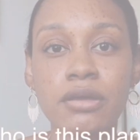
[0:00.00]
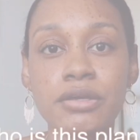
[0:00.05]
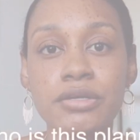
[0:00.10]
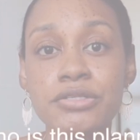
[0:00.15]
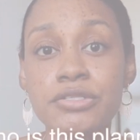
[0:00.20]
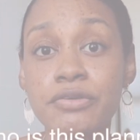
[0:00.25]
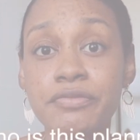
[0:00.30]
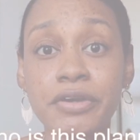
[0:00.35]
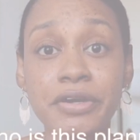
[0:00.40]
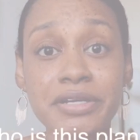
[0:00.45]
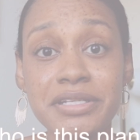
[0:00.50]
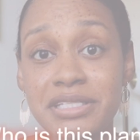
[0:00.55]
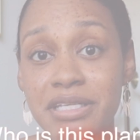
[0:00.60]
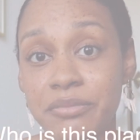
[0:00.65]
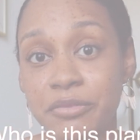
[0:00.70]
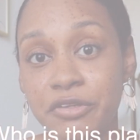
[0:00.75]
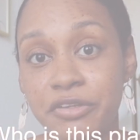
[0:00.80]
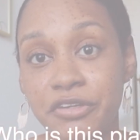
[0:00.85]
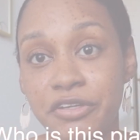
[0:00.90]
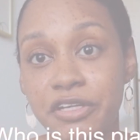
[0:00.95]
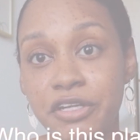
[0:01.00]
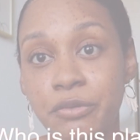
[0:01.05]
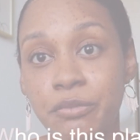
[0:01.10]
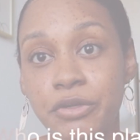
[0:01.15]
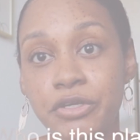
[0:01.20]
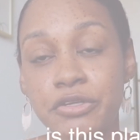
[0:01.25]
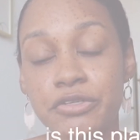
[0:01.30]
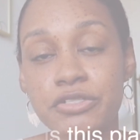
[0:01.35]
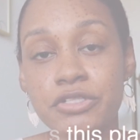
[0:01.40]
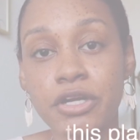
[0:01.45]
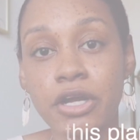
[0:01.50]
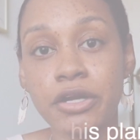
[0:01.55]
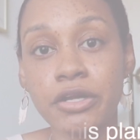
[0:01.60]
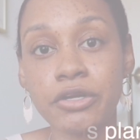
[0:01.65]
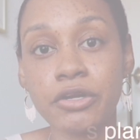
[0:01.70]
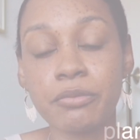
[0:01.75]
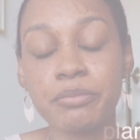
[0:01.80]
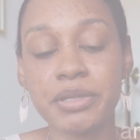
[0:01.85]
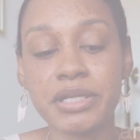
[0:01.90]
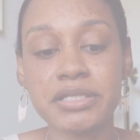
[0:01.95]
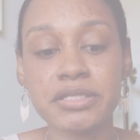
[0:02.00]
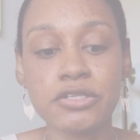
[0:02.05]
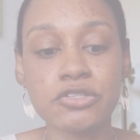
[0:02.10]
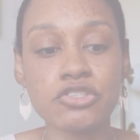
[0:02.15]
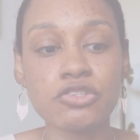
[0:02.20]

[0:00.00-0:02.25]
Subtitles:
So very similarly to when you're starting your business,